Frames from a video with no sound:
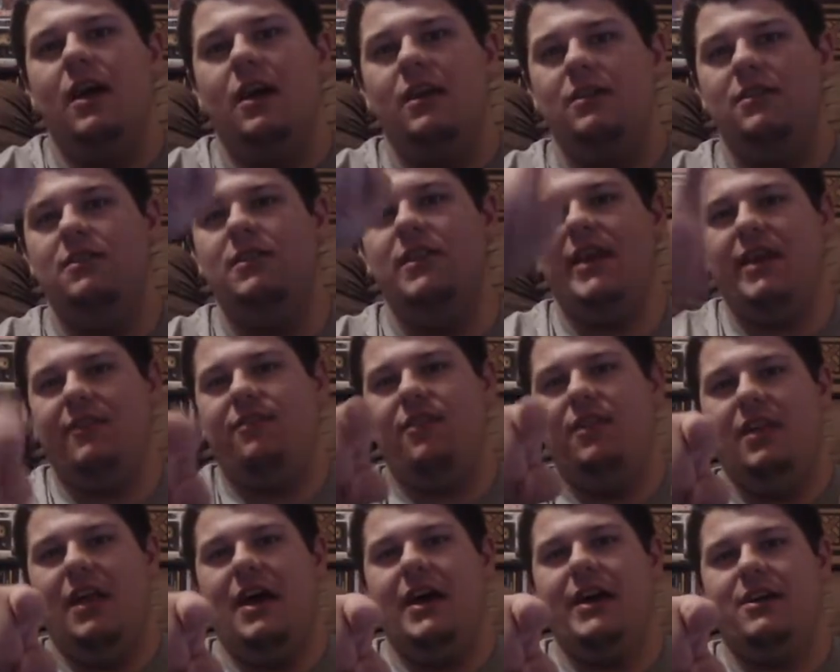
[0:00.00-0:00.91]
leave a
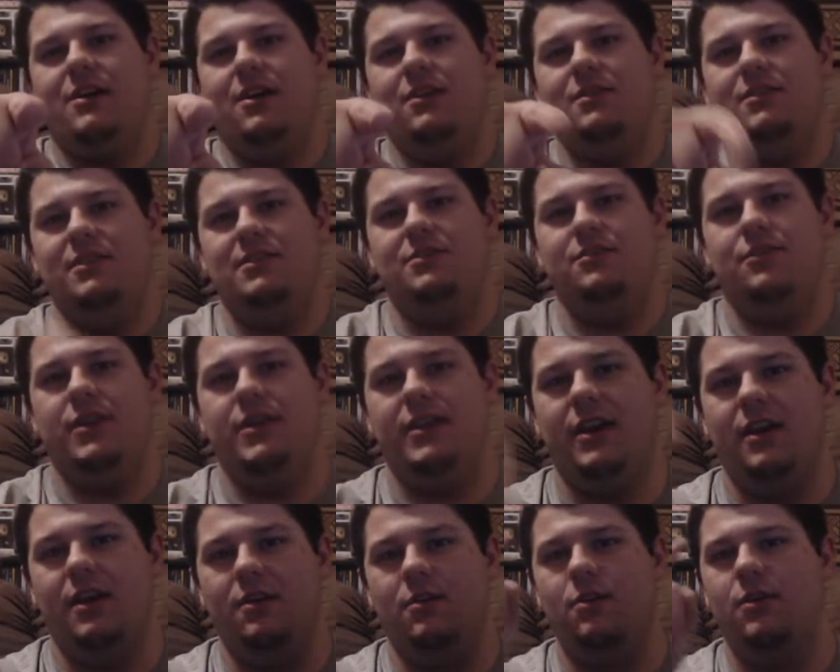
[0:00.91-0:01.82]
like on this
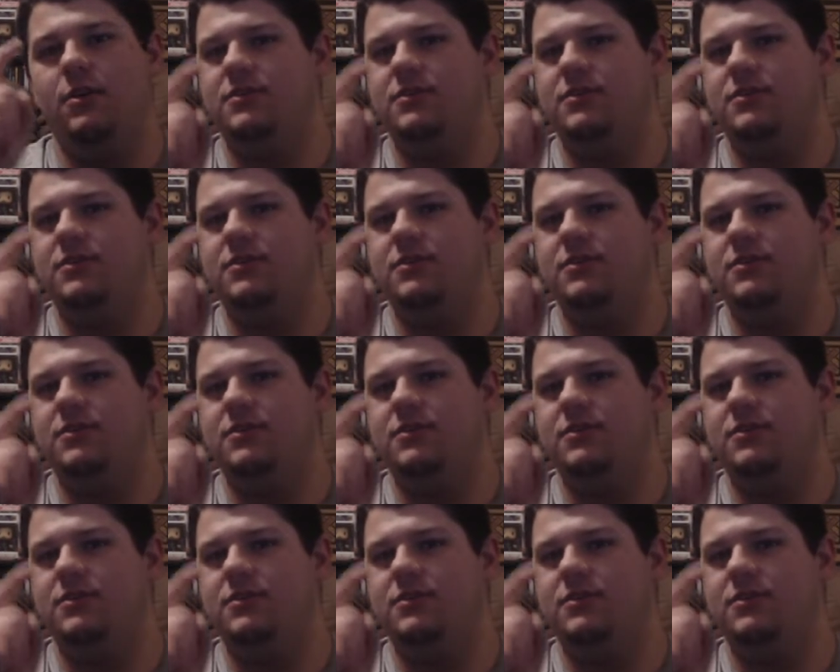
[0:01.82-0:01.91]
video,